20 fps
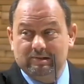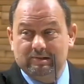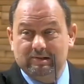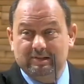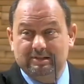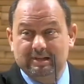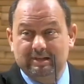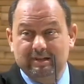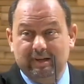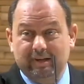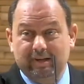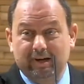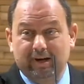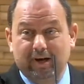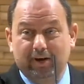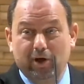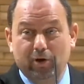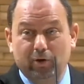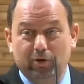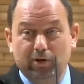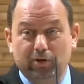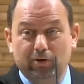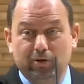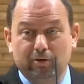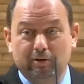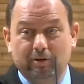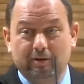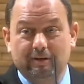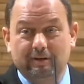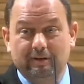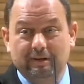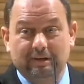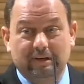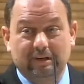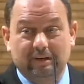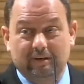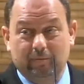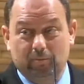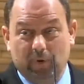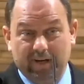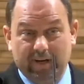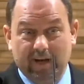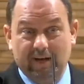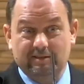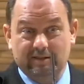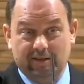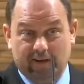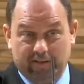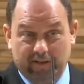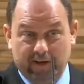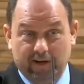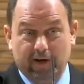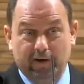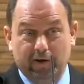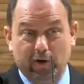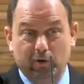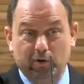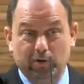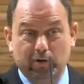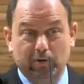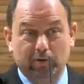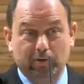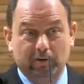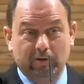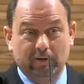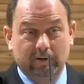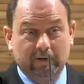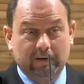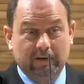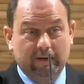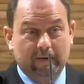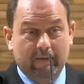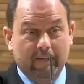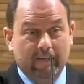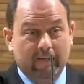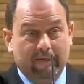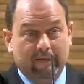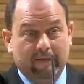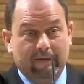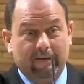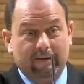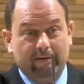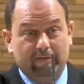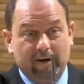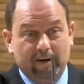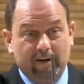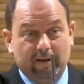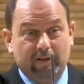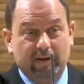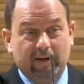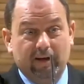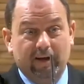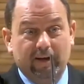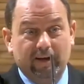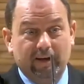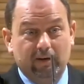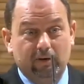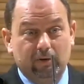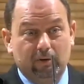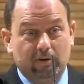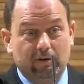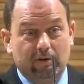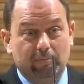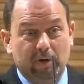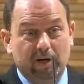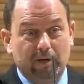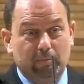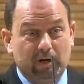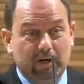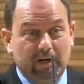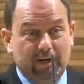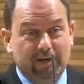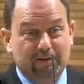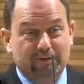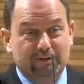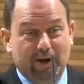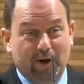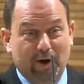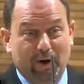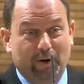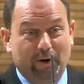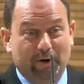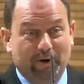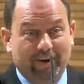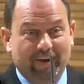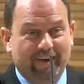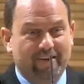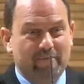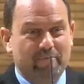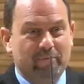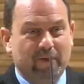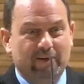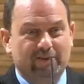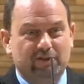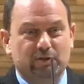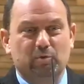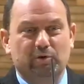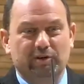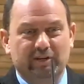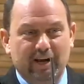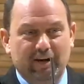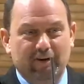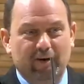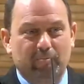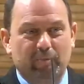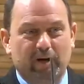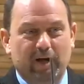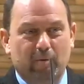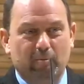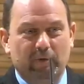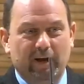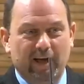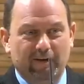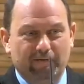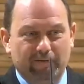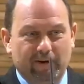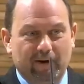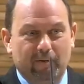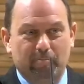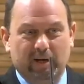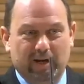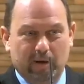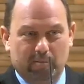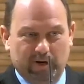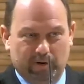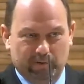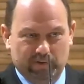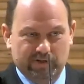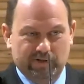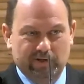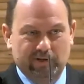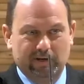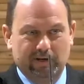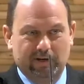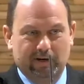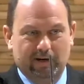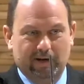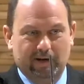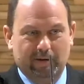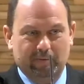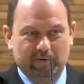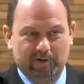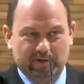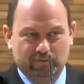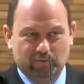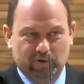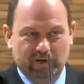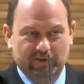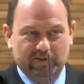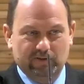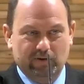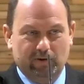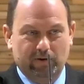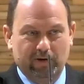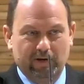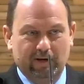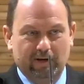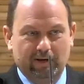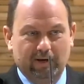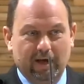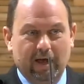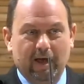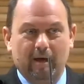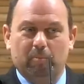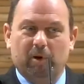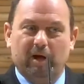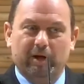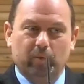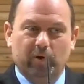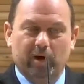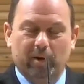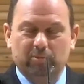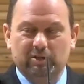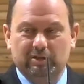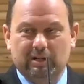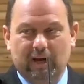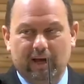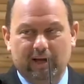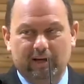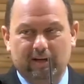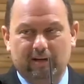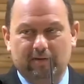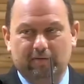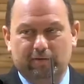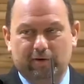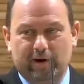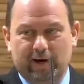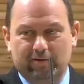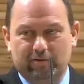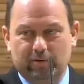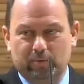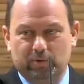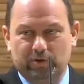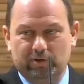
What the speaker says: He says, I think I know you. My dad said, I think I know you. In fact, I think I hit you many, many years ago. Just want to tell you, I've become a Christian, and I'm just really sorry. And by the way, I'm just collecting for ADRA.